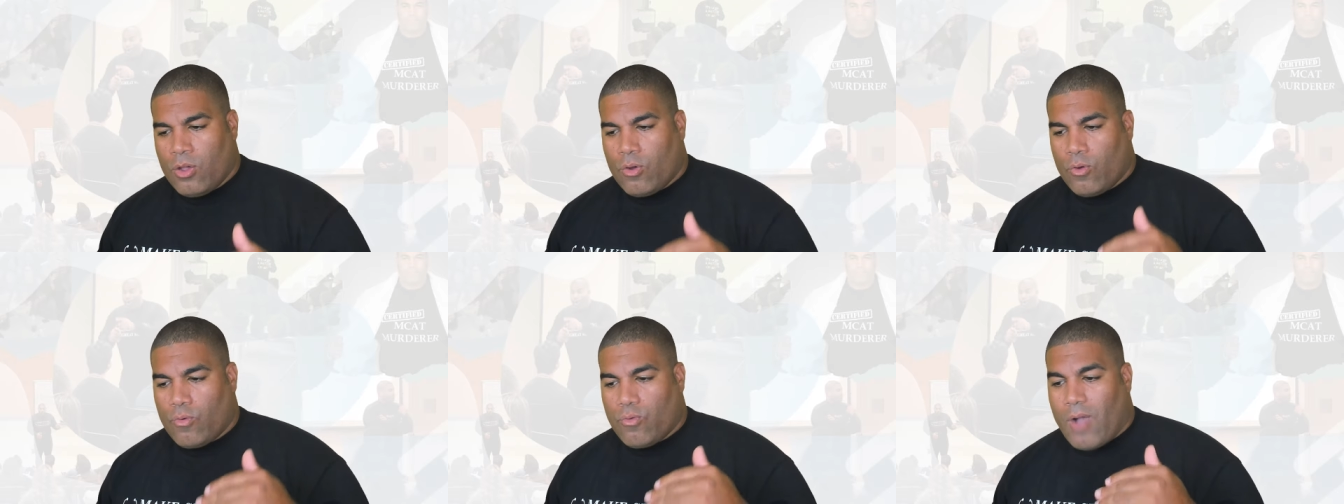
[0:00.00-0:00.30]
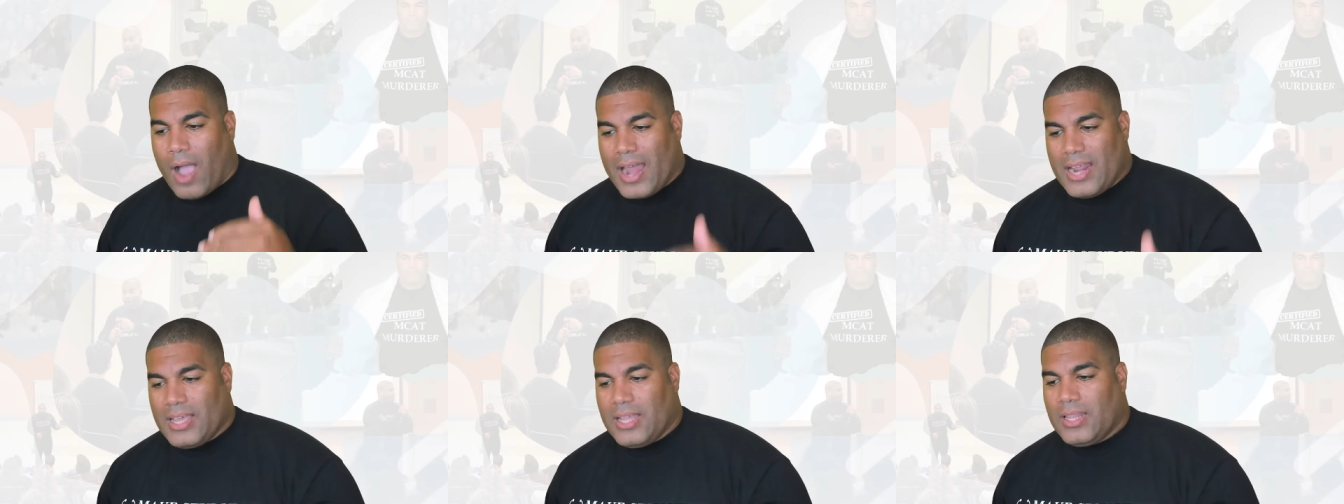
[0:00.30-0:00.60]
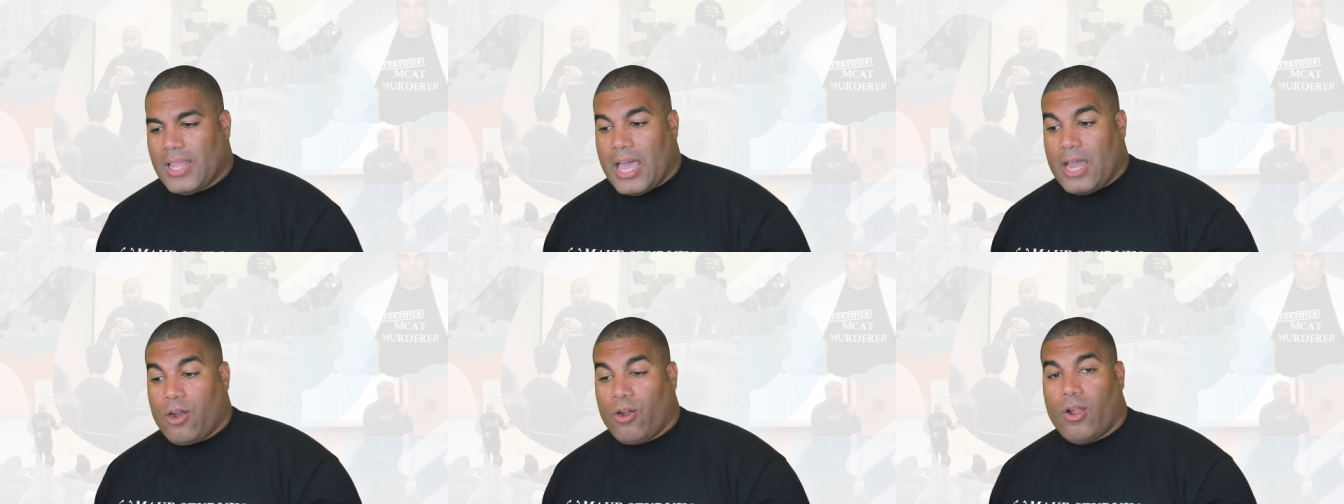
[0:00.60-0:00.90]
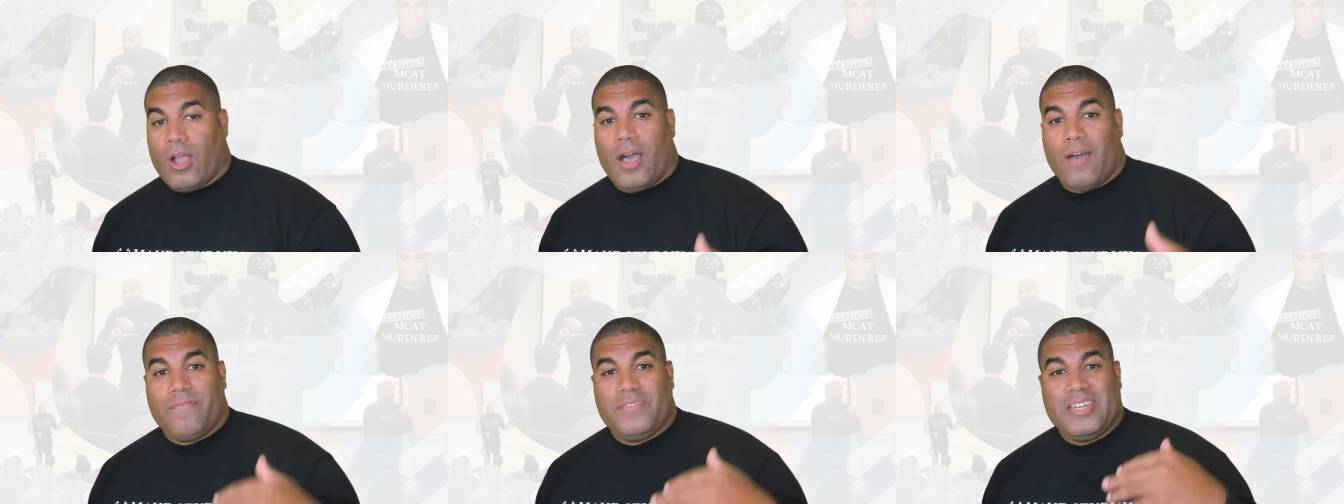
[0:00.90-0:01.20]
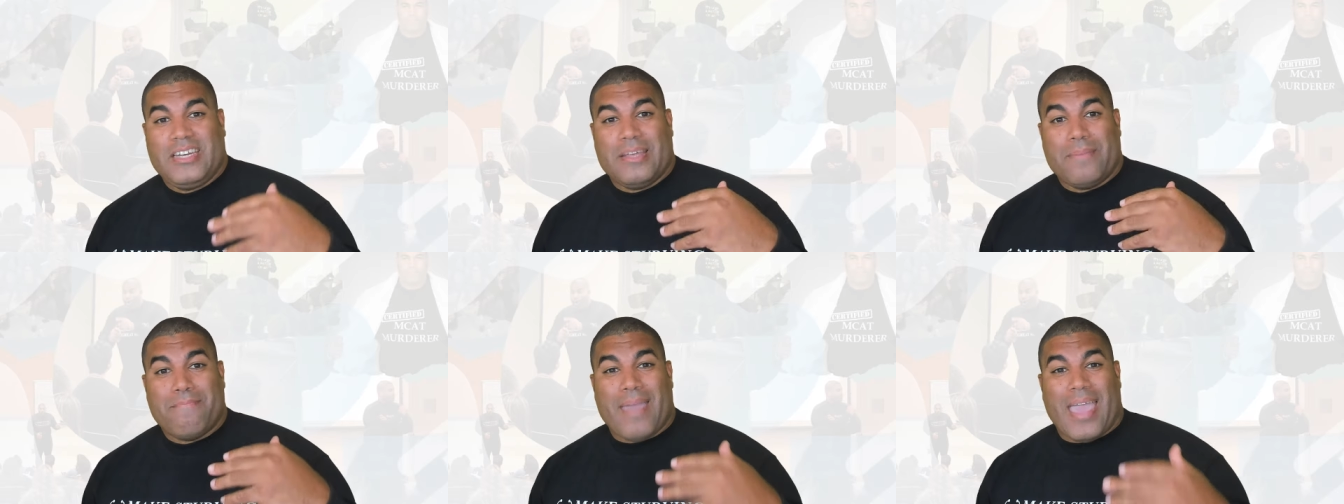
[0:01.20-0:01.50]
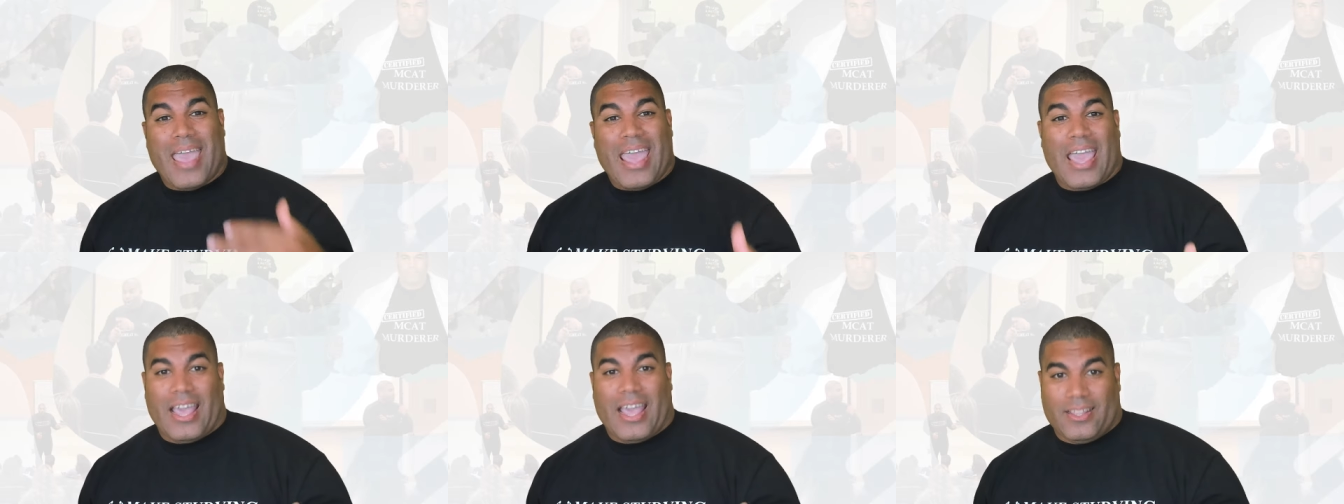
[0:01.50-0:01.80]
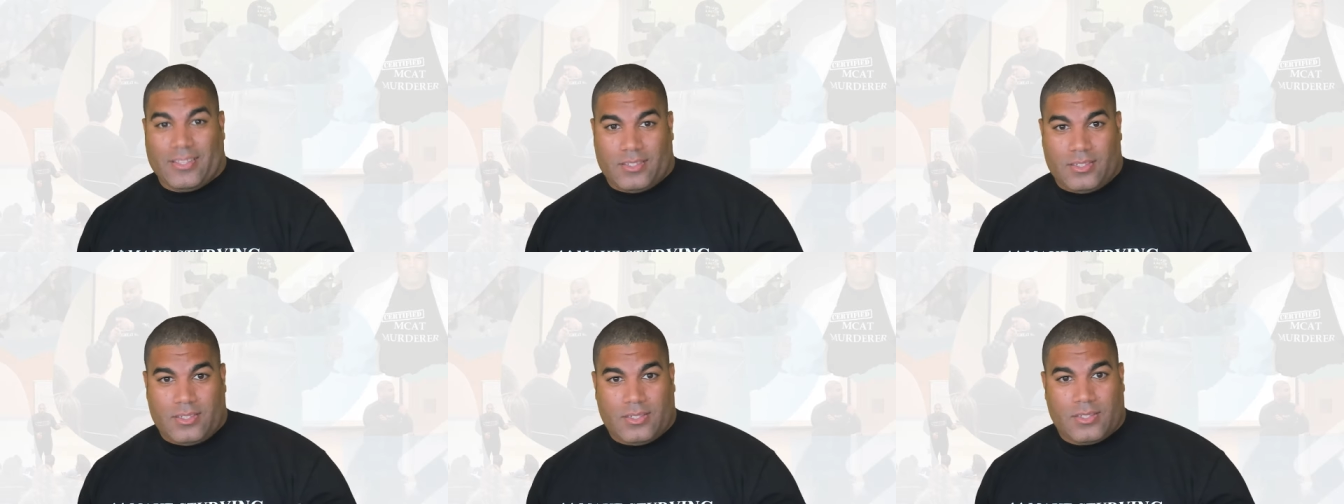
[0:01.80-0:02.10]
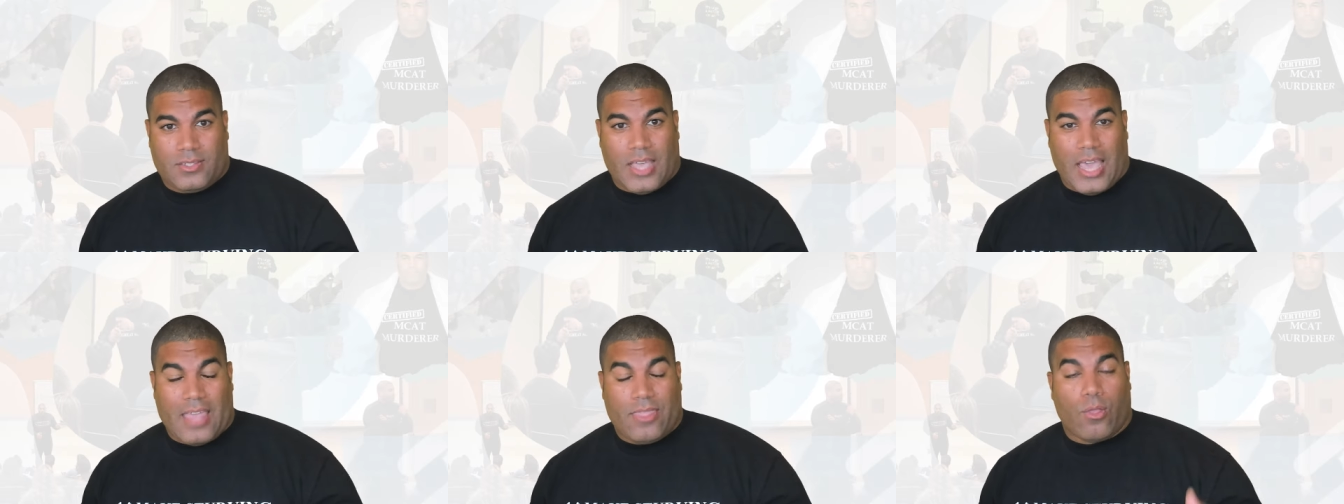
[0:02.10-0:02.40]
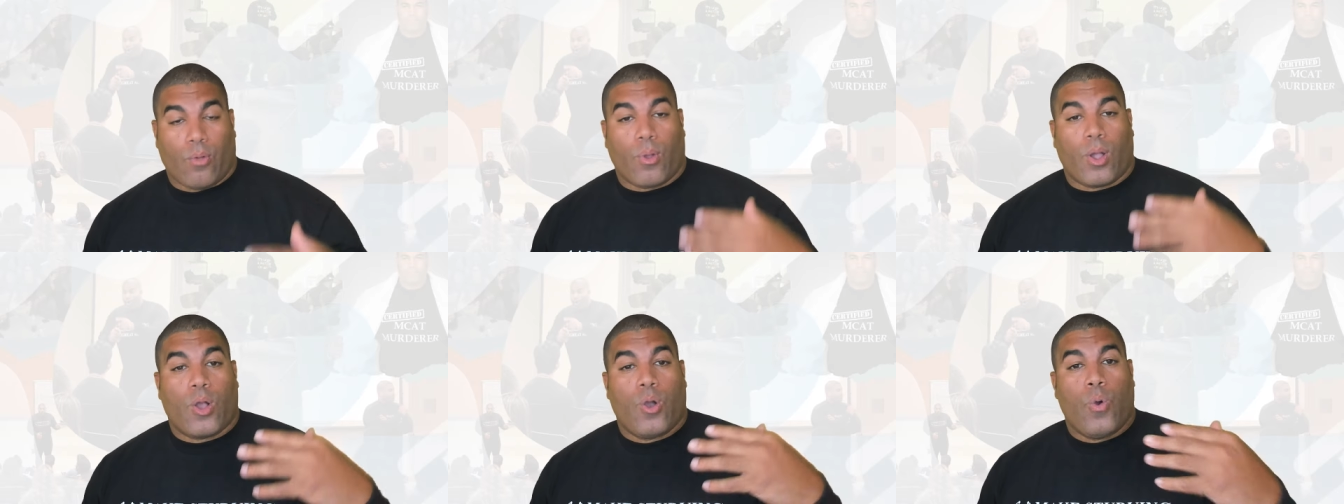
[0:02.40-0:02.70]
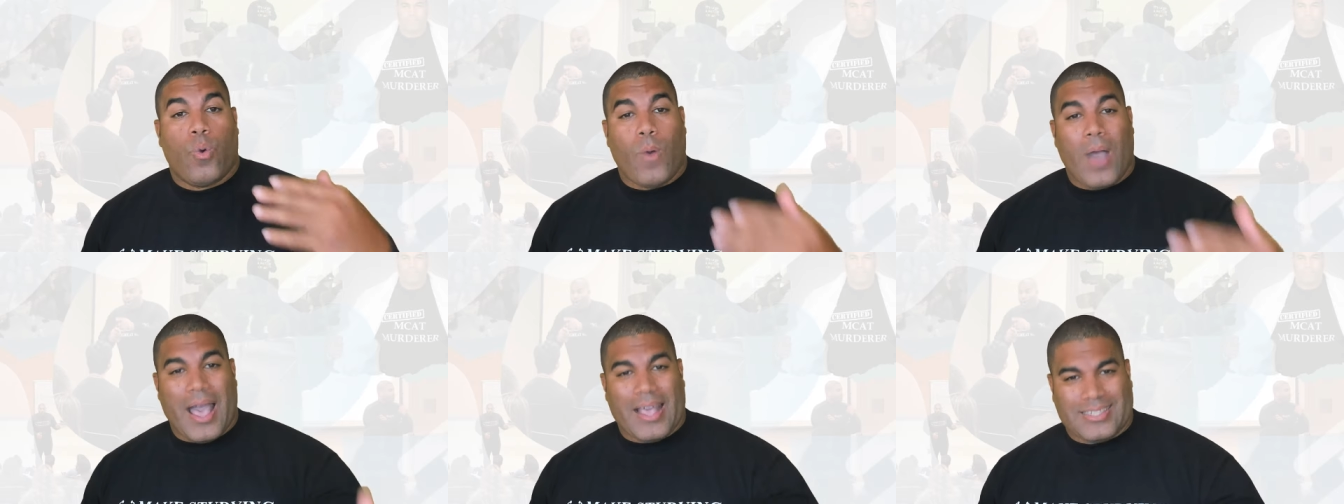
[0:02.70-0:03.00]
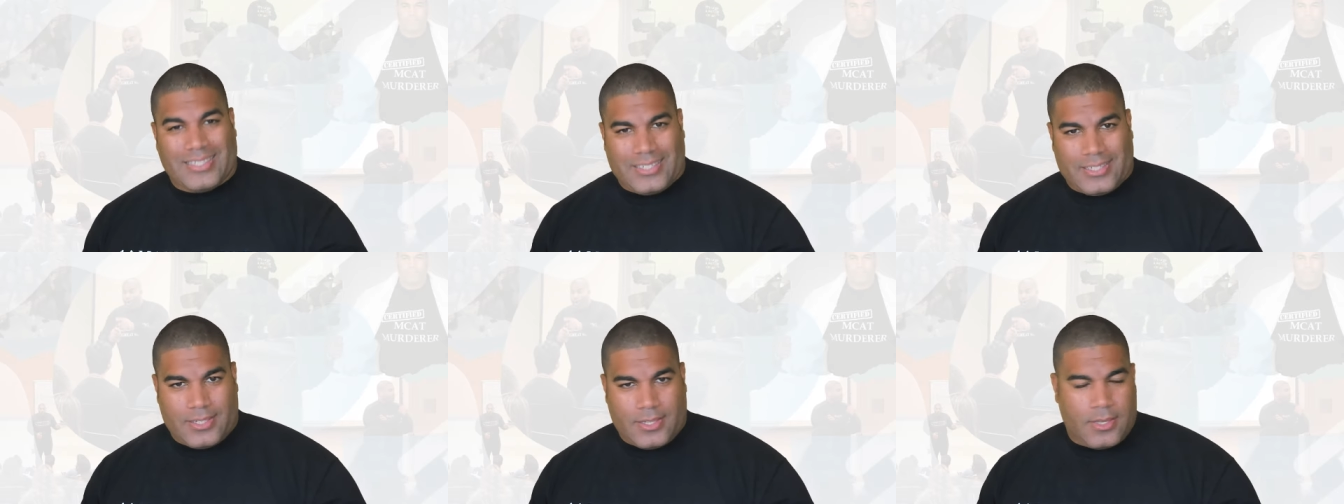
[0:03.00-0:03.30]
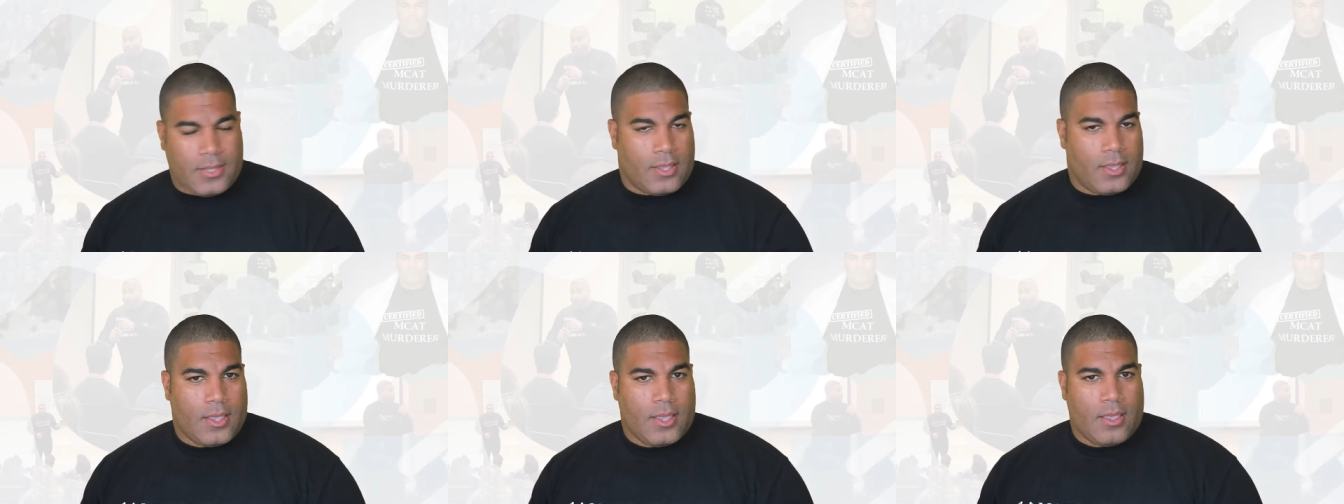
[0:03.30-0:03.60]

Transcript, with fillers: writing a letter of the demands and the requests